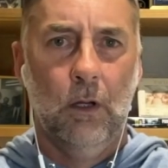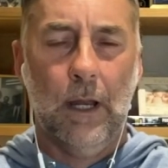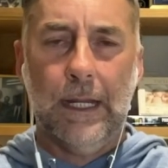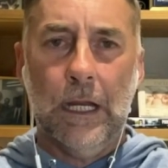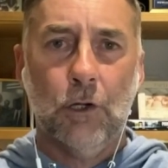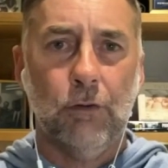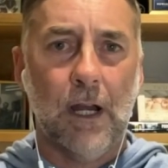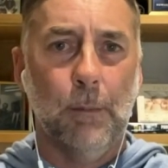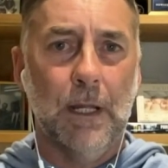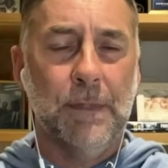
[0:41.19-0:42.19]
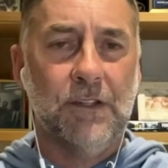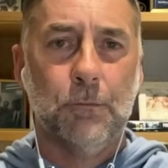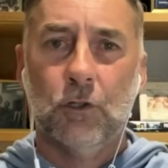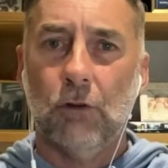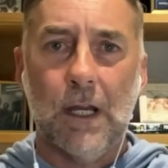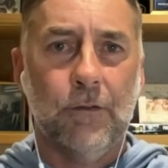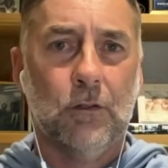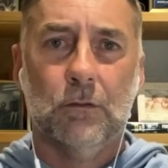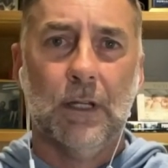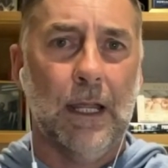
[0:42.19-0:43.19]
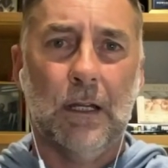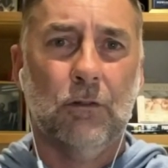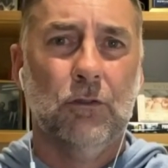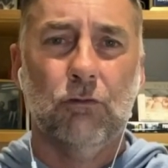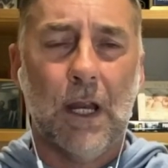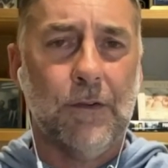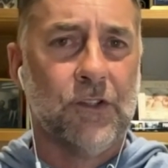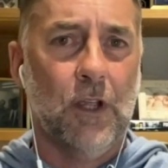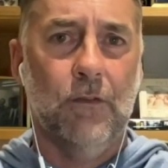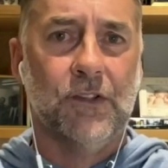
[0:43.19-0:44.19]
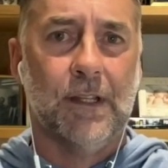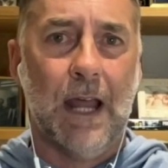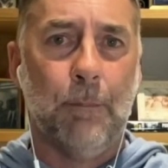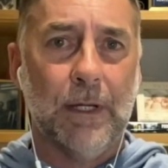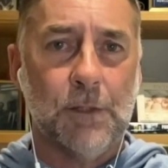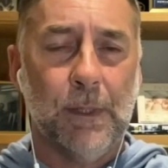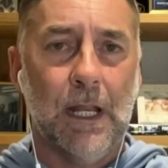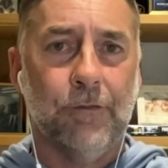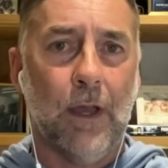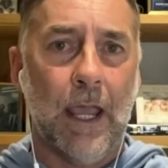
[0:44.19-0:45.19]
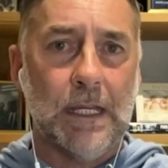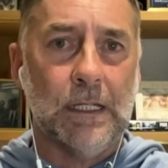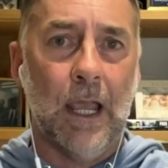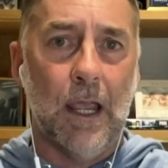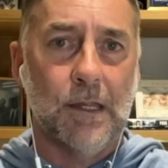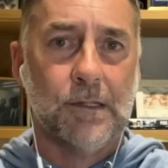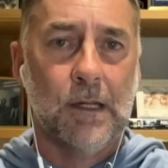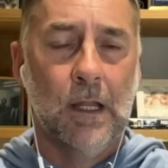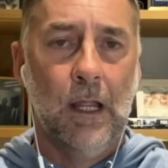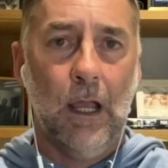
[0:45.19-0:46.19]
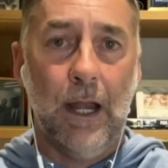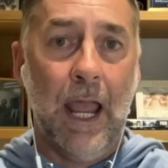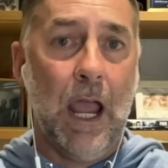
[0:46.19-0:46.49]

Like, incredibly. I mean, he's great service to Napoli. He's been there for 8 years. And